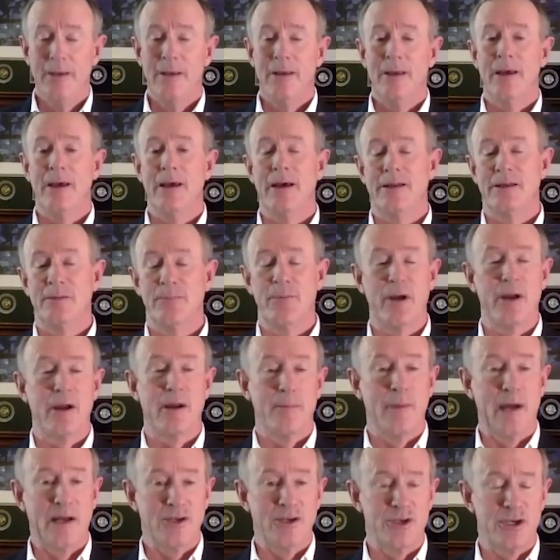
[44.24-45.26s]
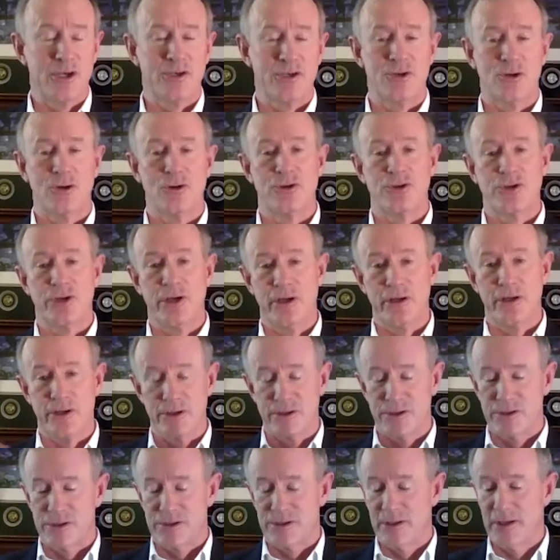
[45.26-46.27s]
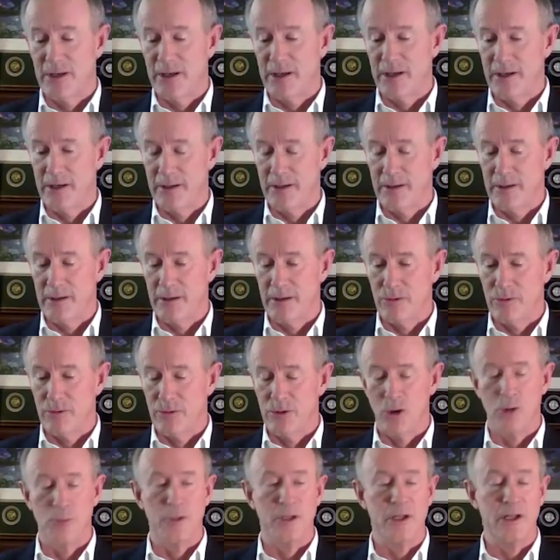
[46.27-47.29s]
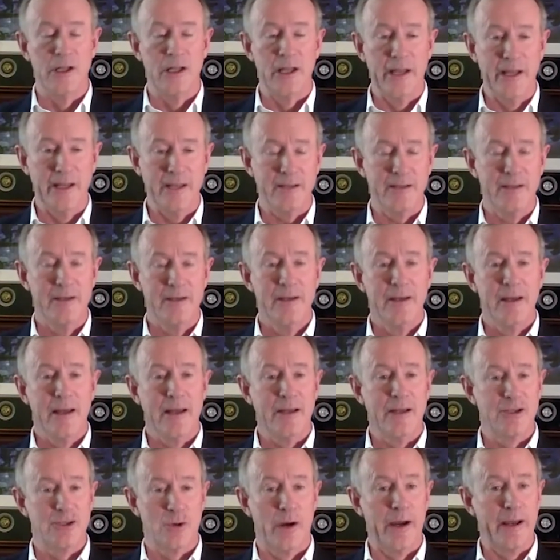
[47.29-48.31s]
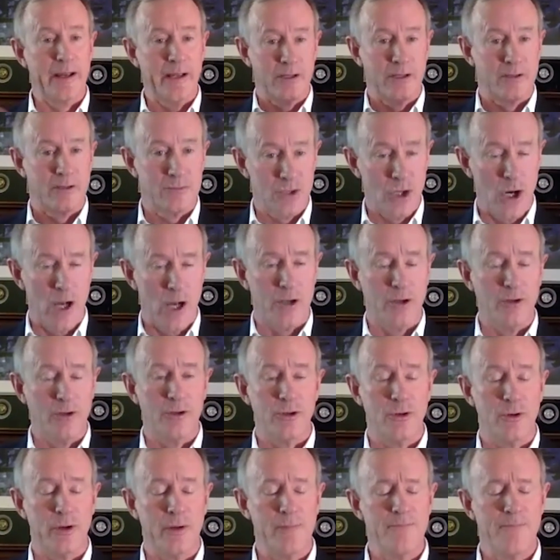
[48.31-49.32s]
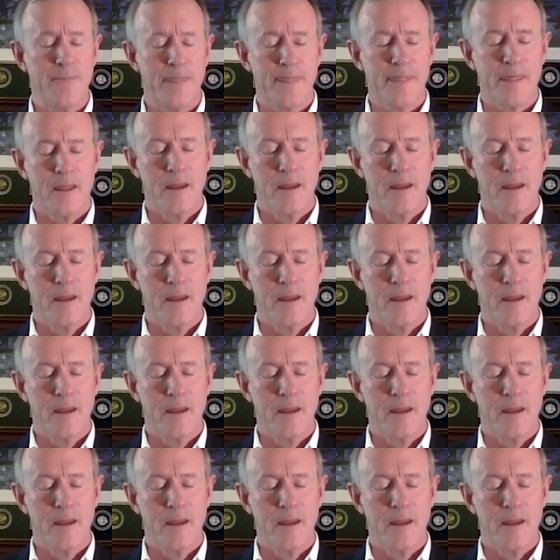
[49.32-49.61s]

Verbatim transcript: uh, to pick up my sister. She is you know notably late, and so I get talking to him,